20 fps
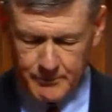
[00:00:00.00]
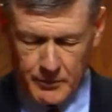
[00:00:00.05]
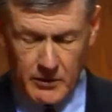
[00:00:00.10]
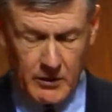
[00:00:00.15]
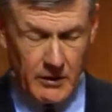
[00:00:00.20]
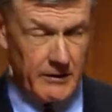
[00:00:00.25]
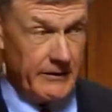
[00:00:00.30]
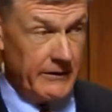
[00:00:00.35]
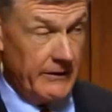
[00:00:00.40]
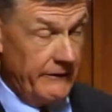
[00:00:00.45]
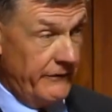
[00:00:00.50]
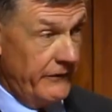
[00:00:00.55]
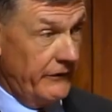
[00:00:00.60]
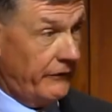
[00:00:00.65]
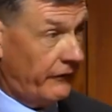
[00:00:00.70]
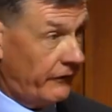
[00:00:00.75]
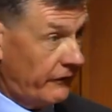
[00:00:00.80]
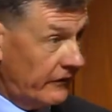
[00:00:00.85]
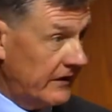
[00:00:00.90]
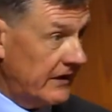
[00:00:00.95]
part of the
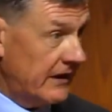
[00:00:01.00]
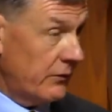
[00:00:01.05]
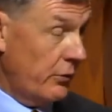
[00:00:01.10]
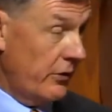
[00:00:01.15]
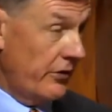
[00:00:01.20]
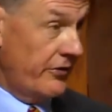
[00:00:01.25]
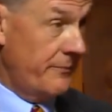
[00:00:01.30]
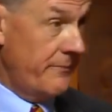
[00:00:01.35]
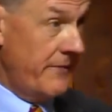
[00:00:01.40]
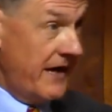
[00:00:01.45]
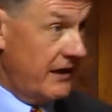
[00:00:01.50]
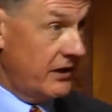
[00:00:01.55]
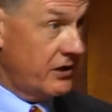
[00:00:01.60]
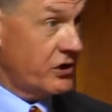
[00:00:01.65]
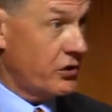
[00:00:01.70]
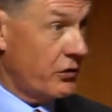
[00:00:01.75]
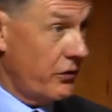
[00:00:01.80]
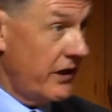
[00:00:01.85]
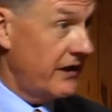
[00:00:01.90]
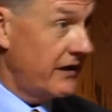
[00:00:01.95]
sea. Well, the
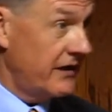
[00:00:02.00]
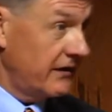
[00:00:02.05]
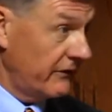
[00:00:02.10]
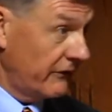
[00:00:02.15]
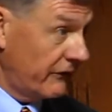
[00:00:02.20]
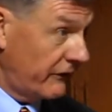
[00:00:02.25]
Mediterranean